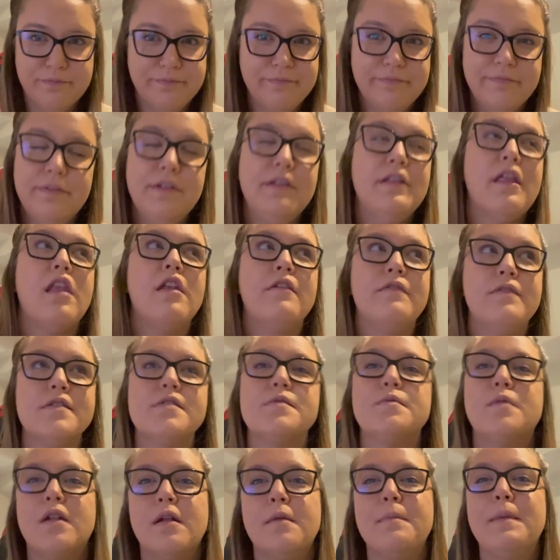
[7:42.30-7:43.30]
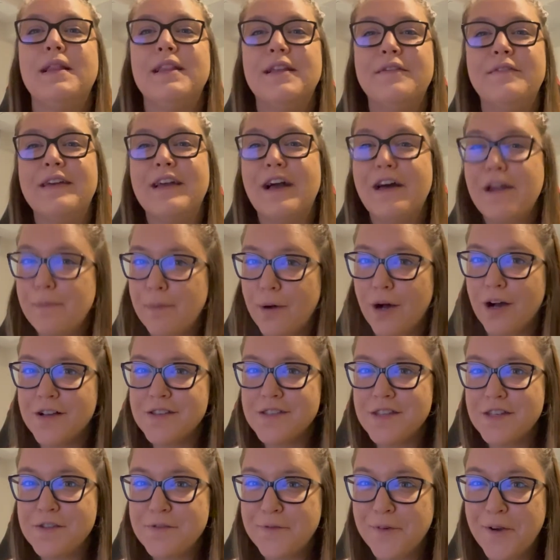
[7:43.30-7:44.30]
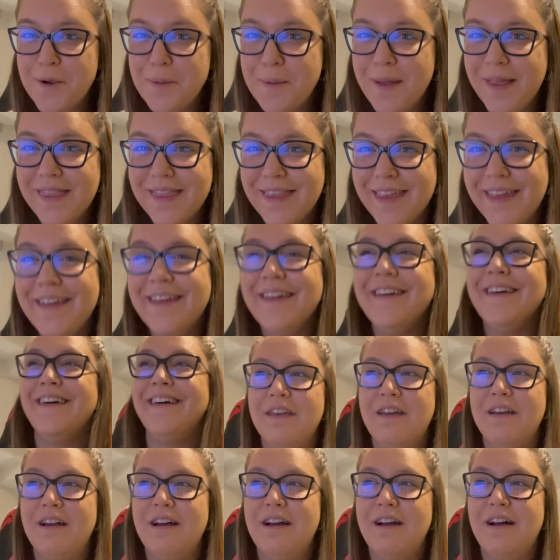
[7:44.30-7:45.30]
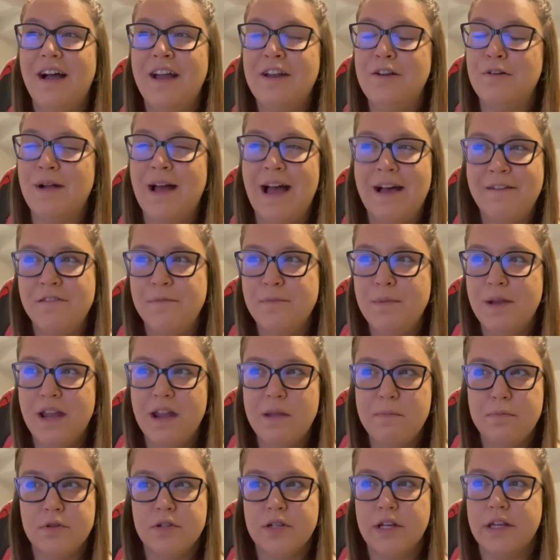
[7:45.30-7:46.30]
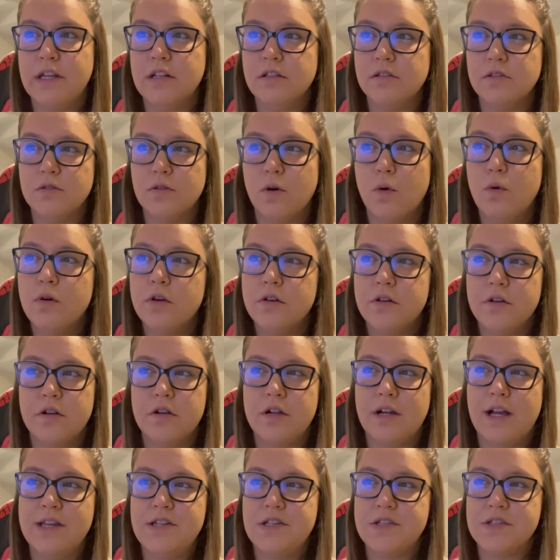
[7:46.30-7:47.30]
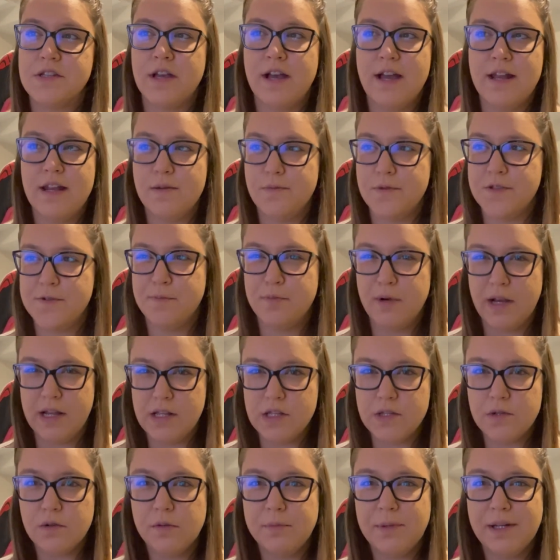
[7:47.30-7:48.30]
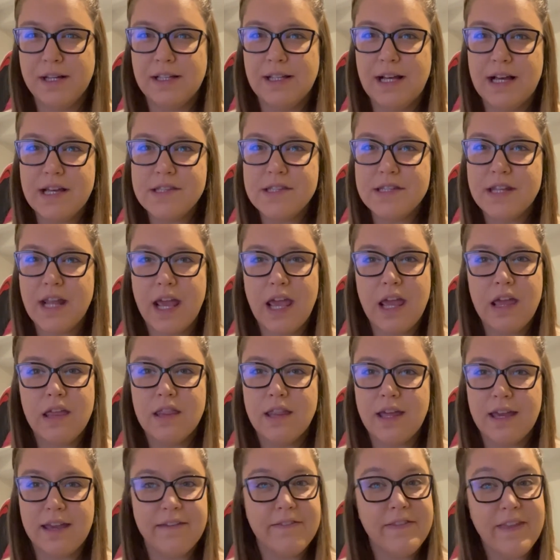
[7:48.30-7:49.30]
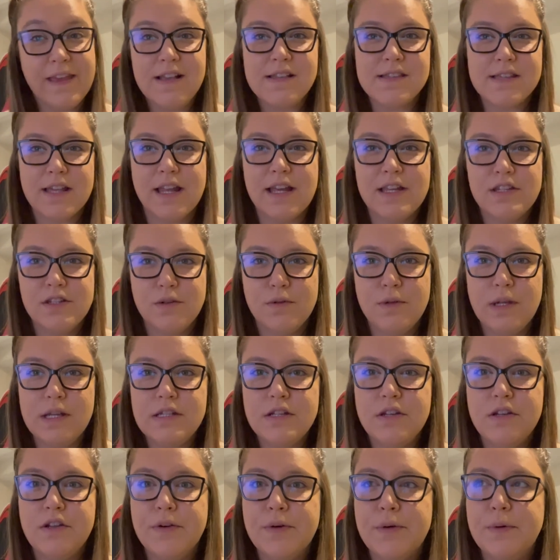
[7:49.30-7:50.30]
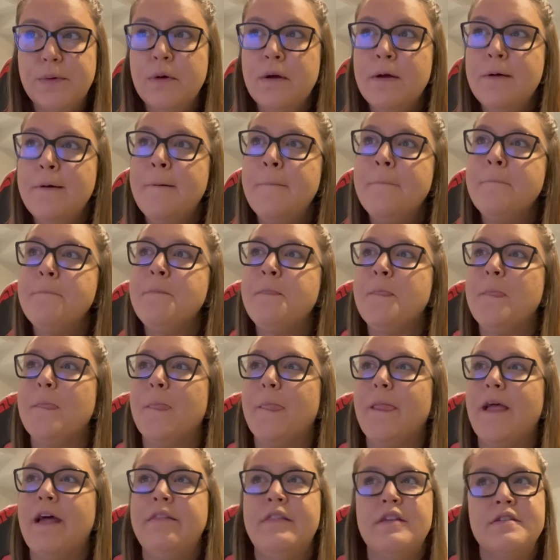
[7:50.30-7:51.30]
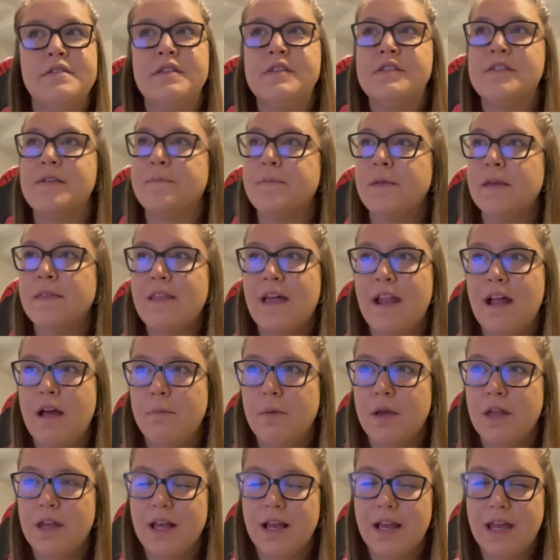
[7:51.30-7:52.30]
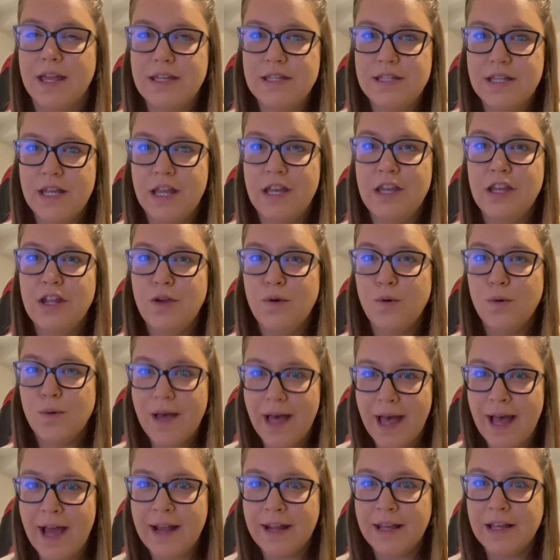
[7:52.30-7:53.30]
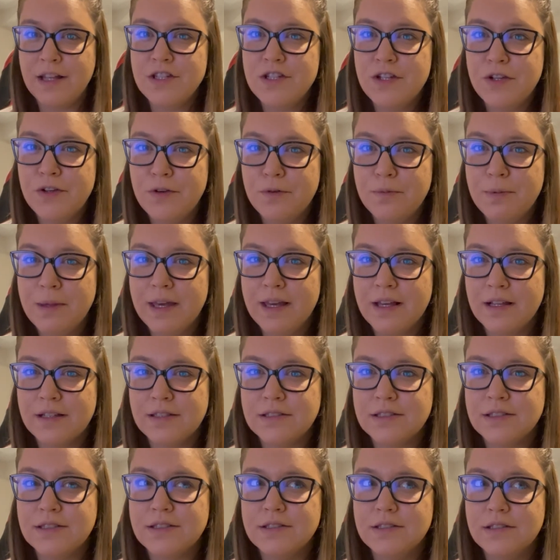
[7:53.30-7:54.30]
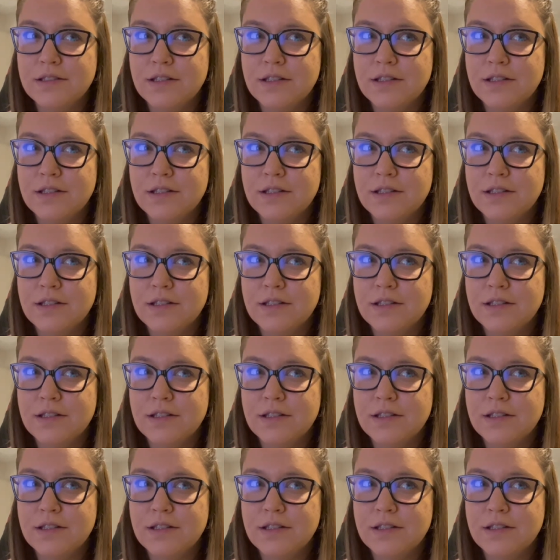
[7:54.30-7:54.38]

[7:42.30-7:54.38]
none of us want to be living out of boxes for a month. I don't have them in any particular order. I just kind of was brainstorming last night, like things that I do need to do. And this is something that I'm going to continue adding to, because